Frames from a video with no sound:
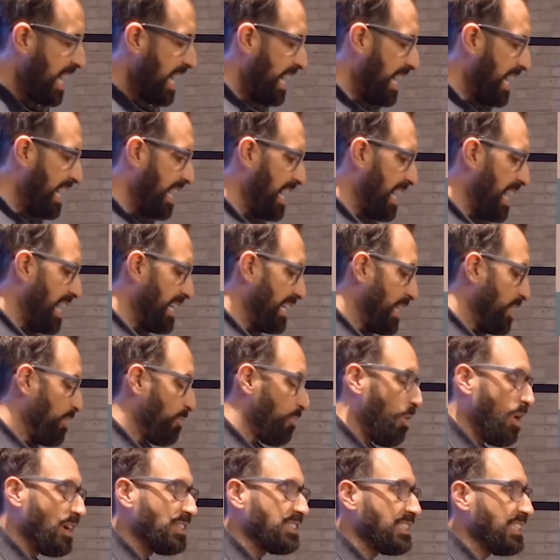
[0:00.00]
And it
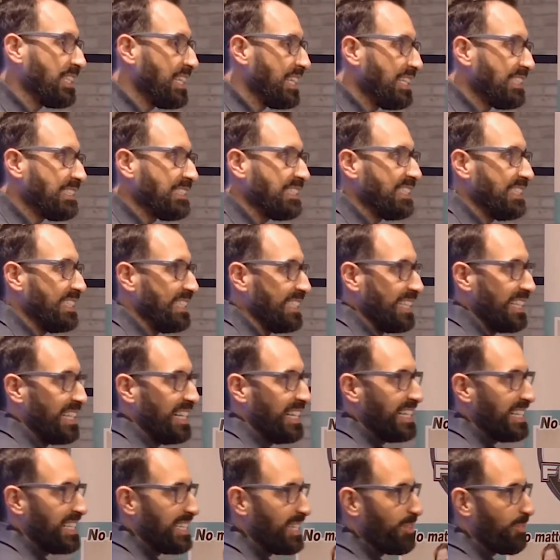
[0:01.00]
wasn't easy.
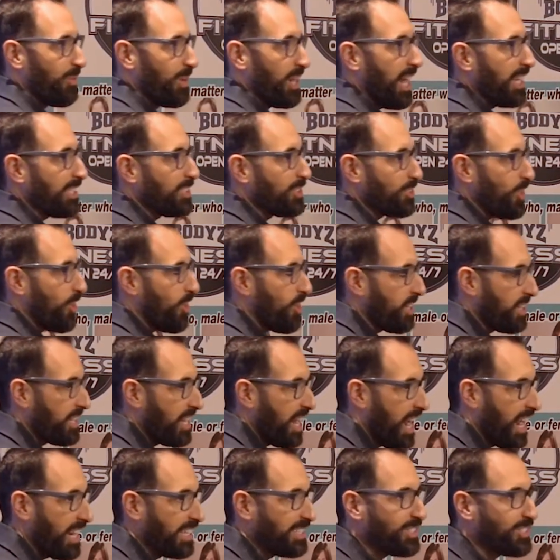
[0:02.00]
When I started in
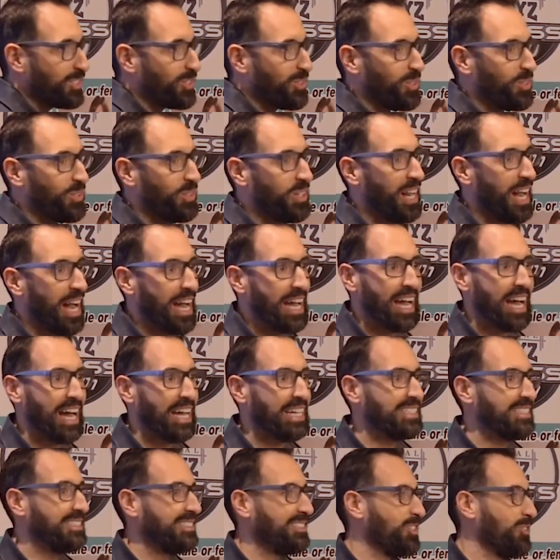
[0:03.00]
high school,
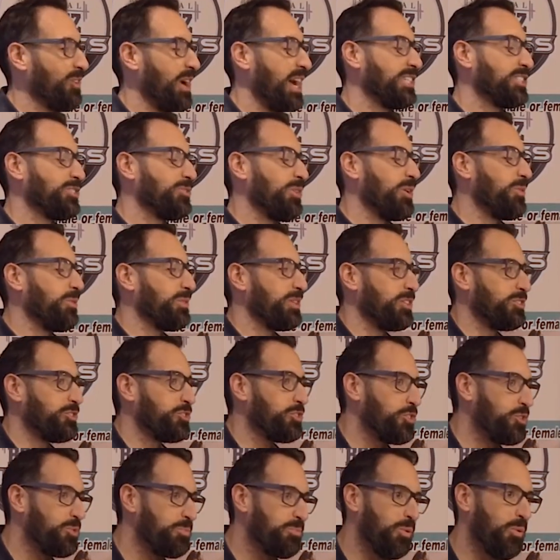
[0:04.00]
I graduated with a
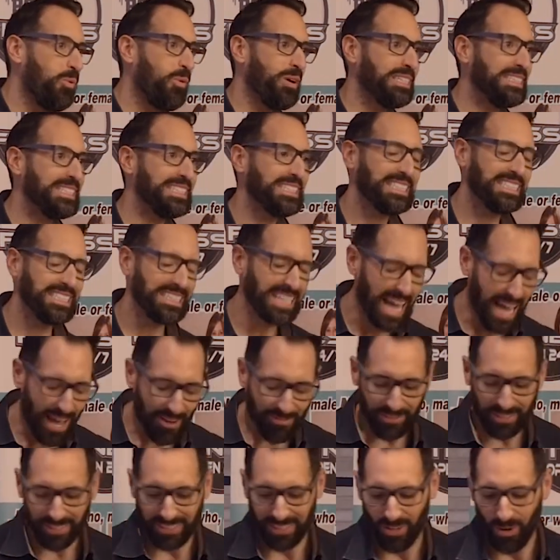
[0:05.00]

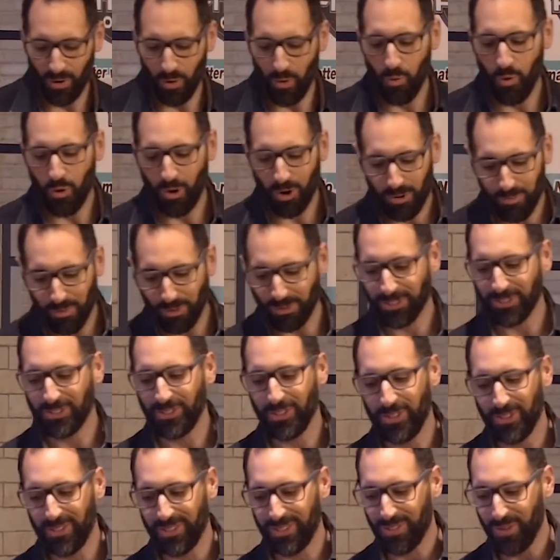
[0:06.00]
2.7. Horrible
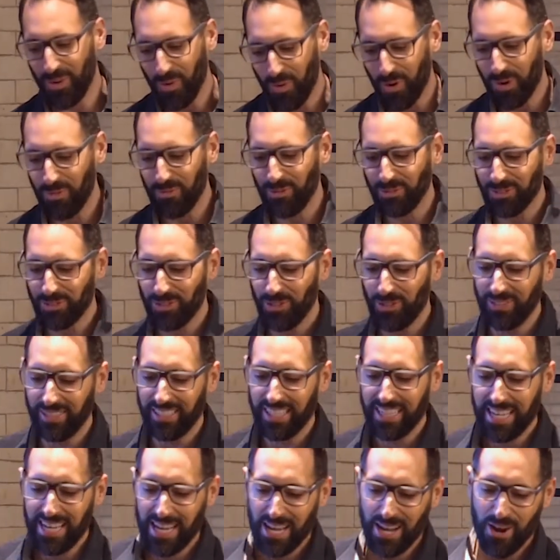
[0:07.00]
student.
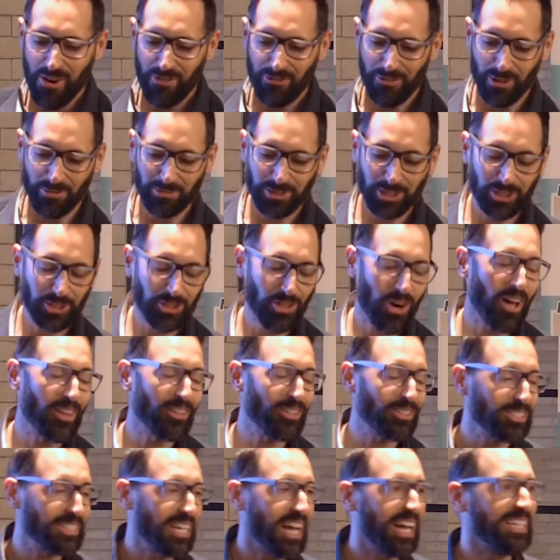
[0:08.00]
From
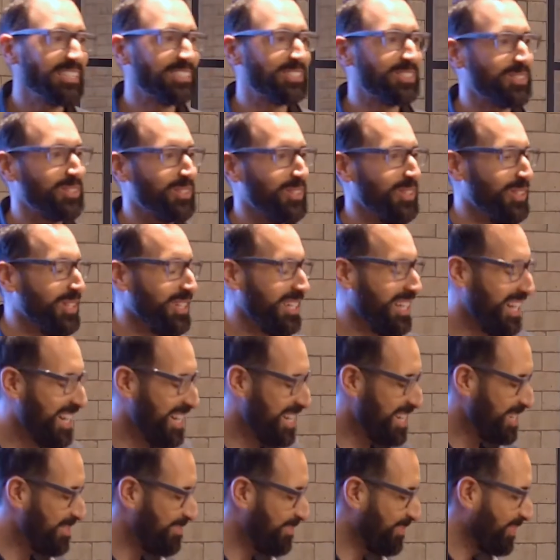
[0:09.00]
Struthers High School,
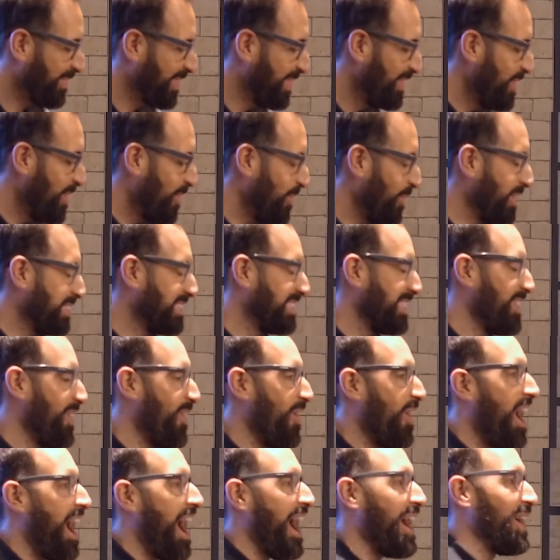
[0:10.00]
which in
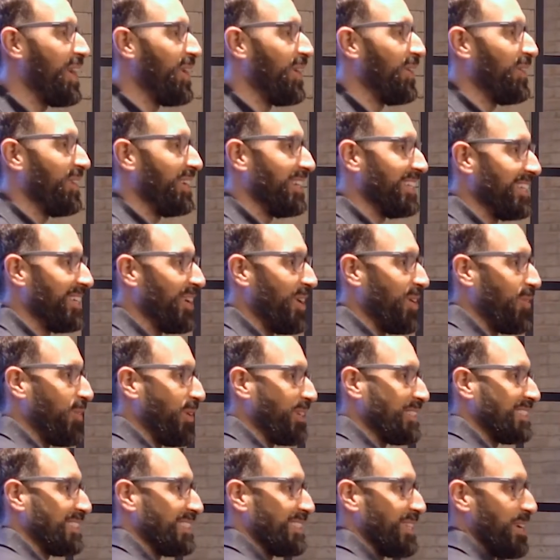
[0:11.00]
Ohio,
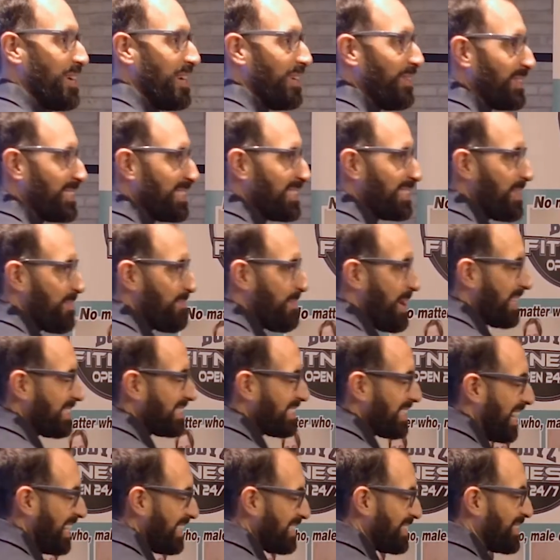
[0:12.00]
wasn't the
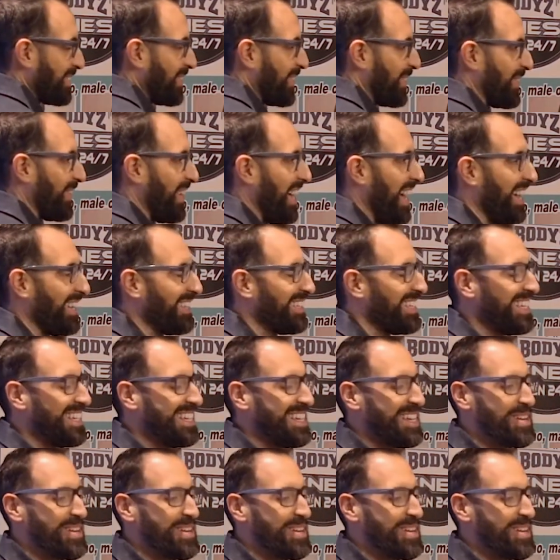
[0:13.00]
best high school around.